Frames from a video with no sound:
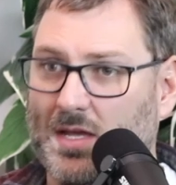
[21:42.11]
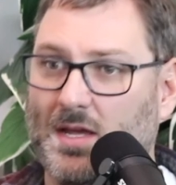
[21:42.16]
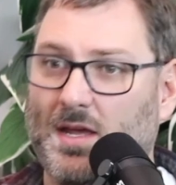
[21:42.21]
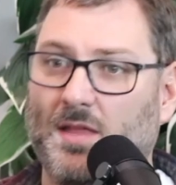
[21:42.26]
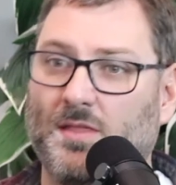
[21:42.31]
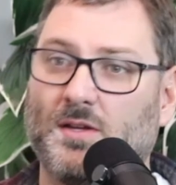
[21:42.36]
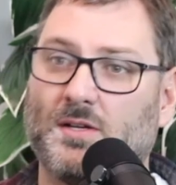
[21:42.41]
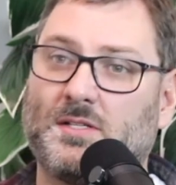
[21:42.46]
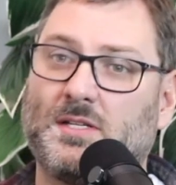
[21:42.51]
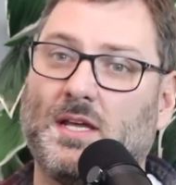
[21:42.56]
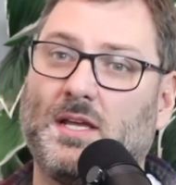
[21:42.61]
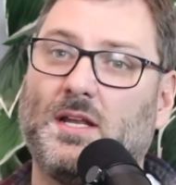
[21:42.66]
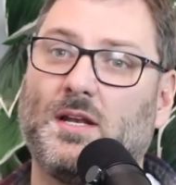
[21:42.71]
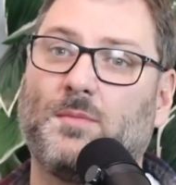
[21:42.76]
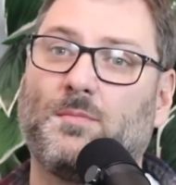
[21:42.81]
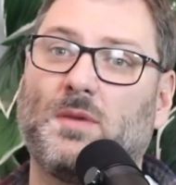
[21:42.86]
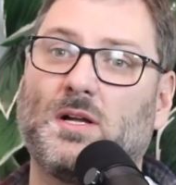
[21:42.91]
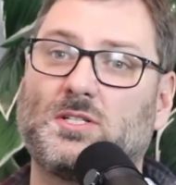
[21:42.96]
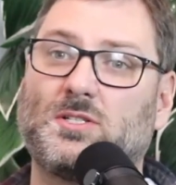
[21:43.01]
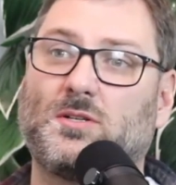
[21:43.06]
And they're taking a
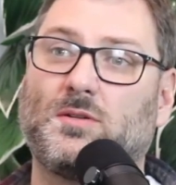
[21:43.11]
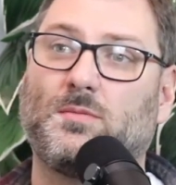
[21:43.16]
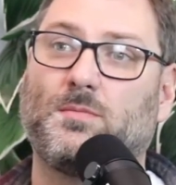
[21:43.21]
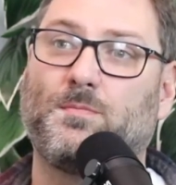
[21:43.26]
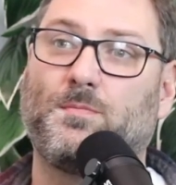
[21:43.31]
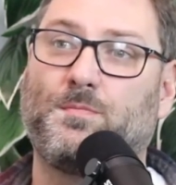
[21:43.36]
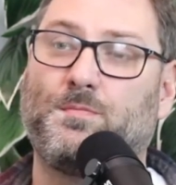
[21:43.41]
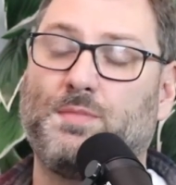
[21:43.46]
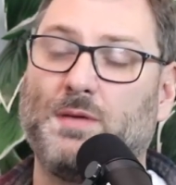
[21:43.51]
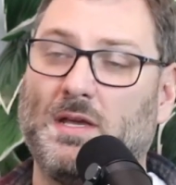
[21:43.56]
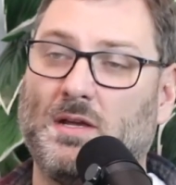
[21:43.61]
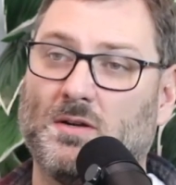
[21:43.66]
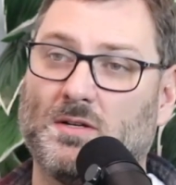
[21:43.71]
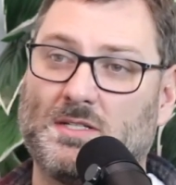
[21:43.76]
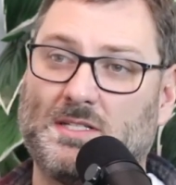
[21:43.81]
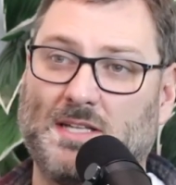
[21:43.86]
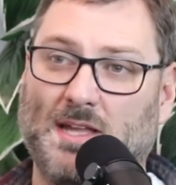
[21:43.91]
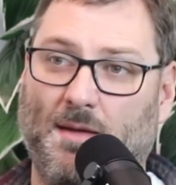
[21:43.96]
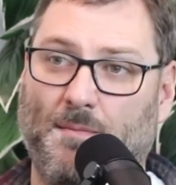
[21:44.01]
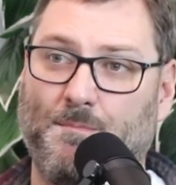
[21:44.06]
much bigger
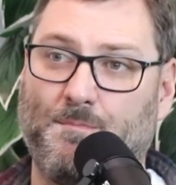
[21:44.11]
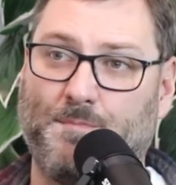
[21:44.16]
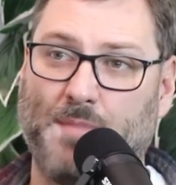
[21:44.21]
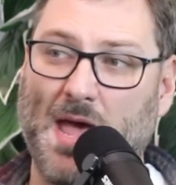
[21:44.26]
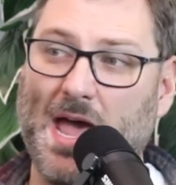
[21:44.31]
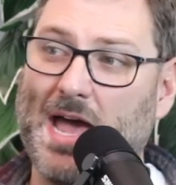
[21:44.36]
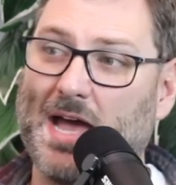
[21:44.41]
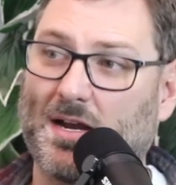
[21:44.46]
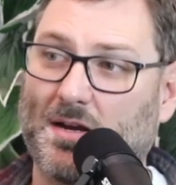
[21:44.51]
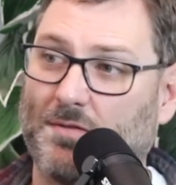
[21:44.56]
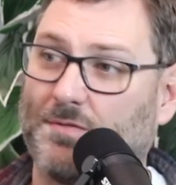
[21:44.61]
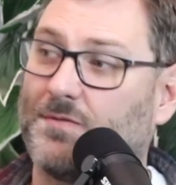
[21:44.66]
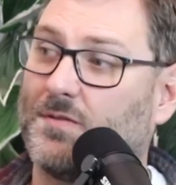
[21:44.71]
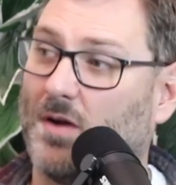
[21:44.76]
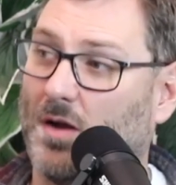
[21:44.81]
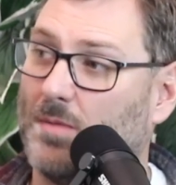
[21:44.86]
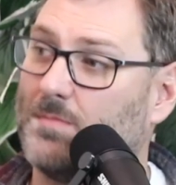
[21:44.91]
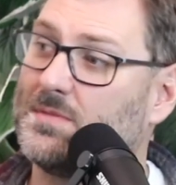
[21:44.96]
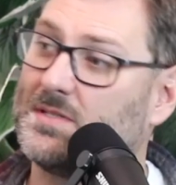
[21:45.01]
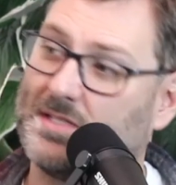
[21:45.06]
step back
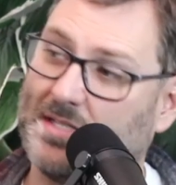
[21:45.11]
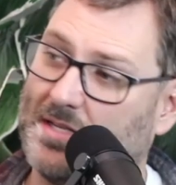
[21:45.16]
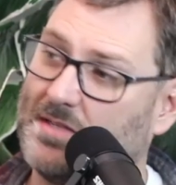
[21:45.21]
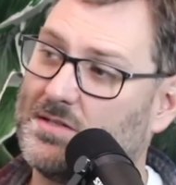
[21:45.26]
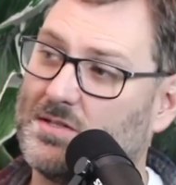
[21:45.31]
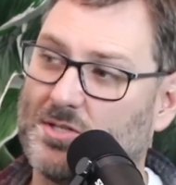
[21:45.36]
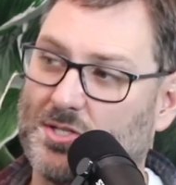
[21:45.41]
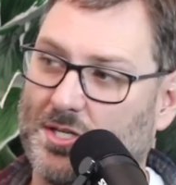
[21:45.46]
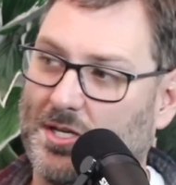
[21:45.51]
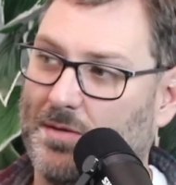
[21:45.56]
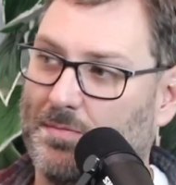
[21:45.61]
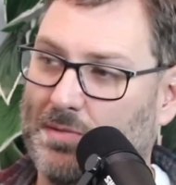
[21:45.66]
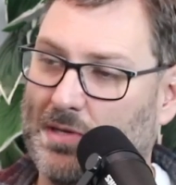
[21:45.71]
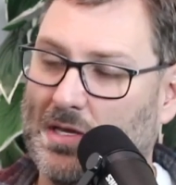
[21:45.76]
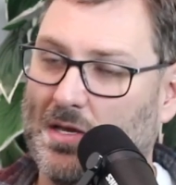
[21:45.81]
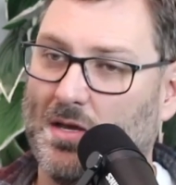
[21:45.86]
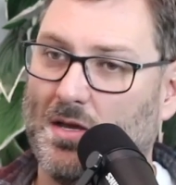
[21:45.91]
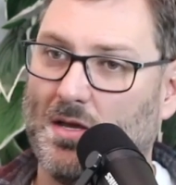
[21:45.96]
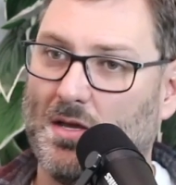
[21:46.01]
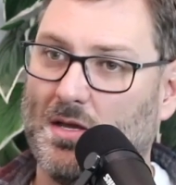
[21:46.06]
from censorship,
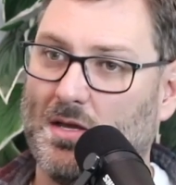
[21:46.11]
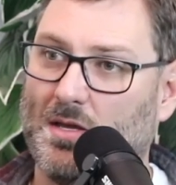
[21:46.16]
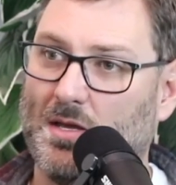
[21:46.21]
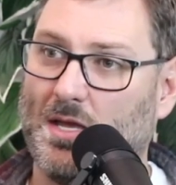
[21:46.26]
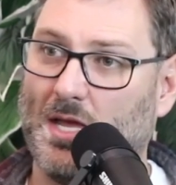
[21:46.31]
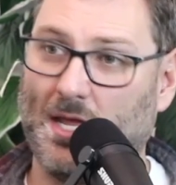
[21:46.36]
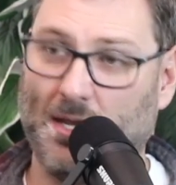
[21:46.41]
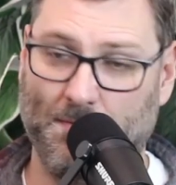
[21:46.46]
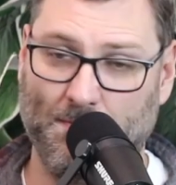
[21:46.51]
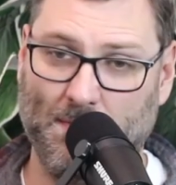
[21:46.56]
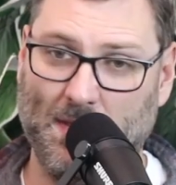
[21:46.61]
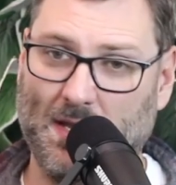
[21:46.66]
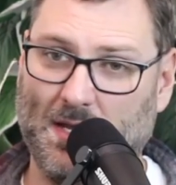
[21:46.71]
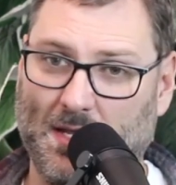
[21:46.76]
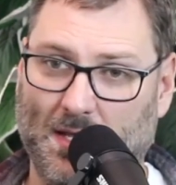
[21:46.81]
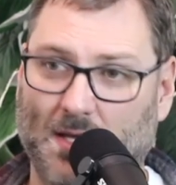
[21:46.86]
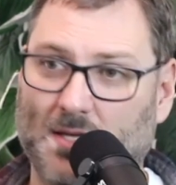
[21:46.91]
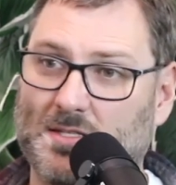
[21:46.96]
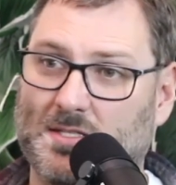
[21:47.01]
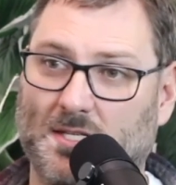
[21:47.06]

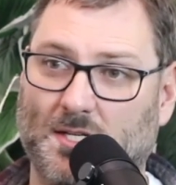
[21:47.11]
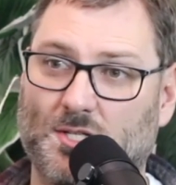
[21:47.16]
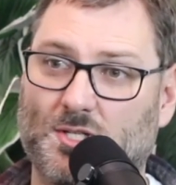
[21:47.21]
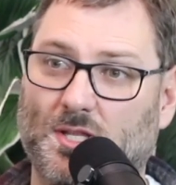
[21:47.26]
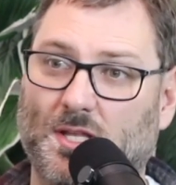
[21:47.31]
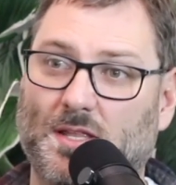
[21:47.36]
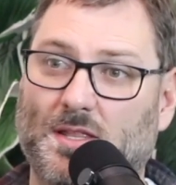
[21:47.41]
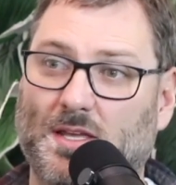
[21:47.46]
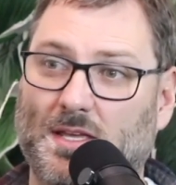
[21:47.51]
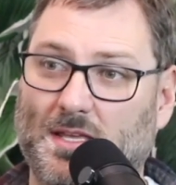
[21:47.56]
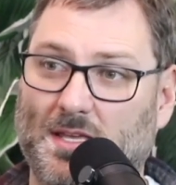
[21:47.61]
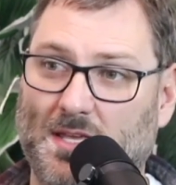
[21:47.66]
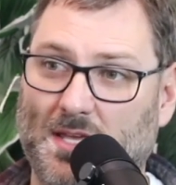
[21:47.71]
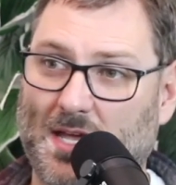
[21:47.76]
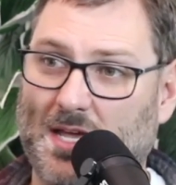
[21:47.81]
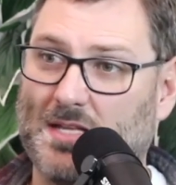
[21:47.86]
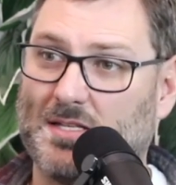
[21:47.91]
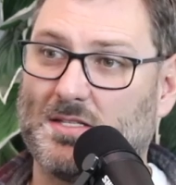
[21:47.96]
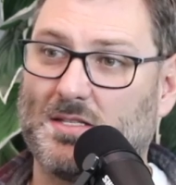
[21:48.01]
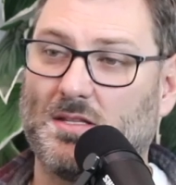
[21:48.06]
admitting essentially that
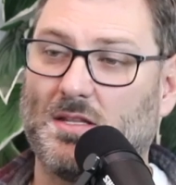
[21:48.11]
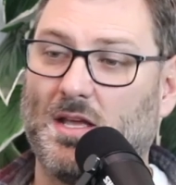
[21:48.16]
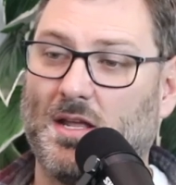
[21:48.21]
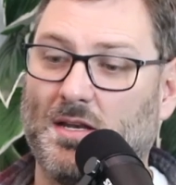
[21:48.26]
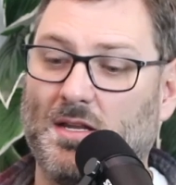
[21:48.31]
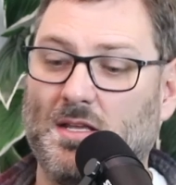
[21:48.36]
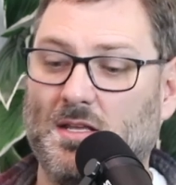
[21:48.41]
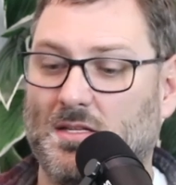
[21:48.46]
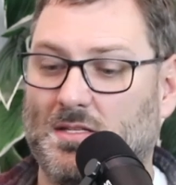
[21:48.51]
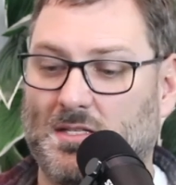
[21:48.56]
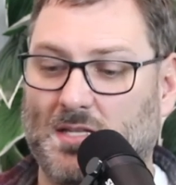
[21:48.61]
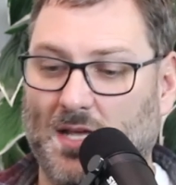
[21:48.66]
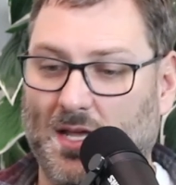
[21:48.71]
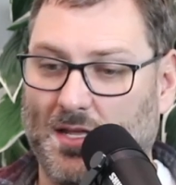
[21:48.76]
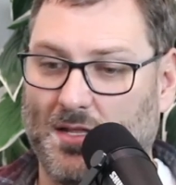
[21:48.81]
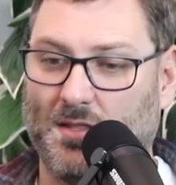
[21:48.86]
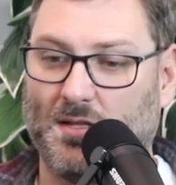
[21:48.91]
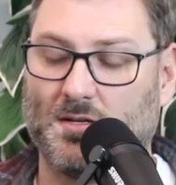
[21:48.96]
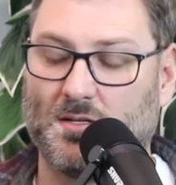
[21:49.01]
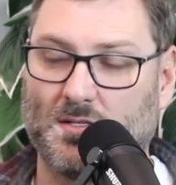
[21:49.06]
yes. And he
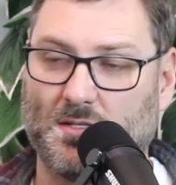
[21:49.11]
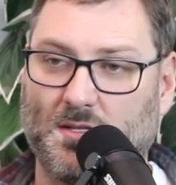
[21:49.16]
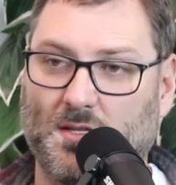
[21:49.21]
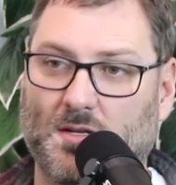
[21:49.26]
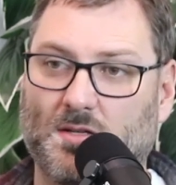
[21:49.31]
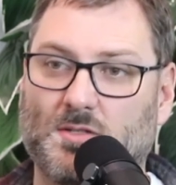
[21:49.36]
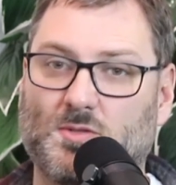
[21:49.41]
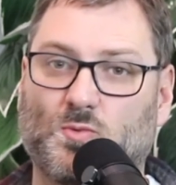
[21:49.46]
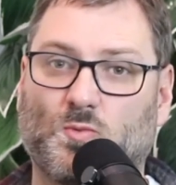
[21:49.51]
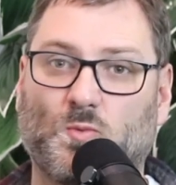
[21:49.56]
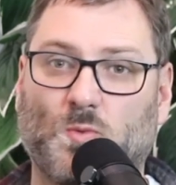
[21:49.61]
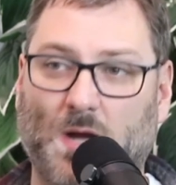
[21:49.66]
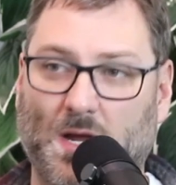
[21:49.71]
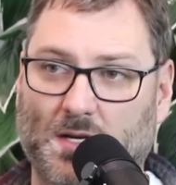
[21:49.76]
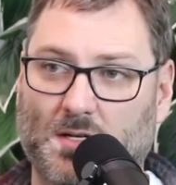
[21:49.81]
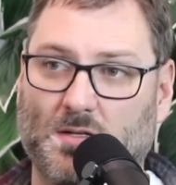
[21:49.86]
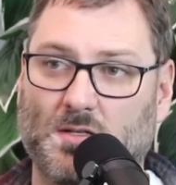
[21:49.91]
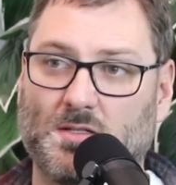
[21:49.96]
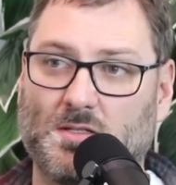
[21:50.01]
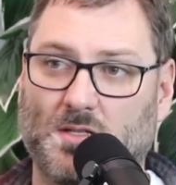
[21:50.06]
said there's
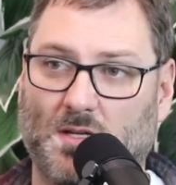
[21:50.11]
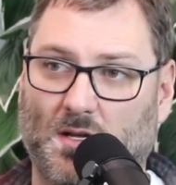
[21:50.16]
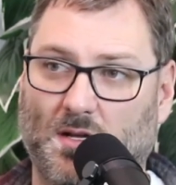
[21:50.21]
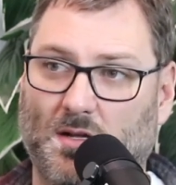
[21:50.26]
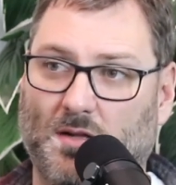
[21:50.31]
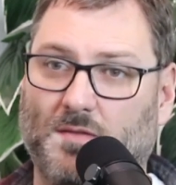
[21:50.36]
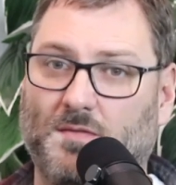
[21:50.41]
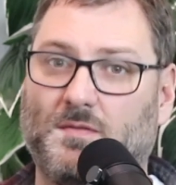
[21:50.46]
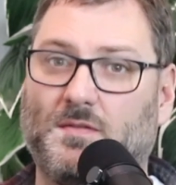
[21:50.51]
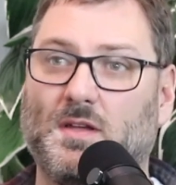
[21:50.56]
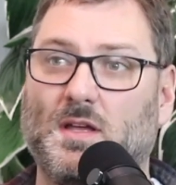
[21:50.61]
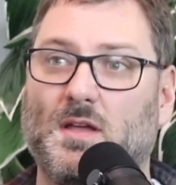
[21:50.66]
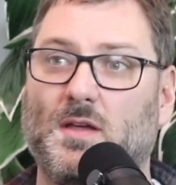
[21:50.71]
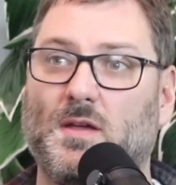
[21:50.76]
records of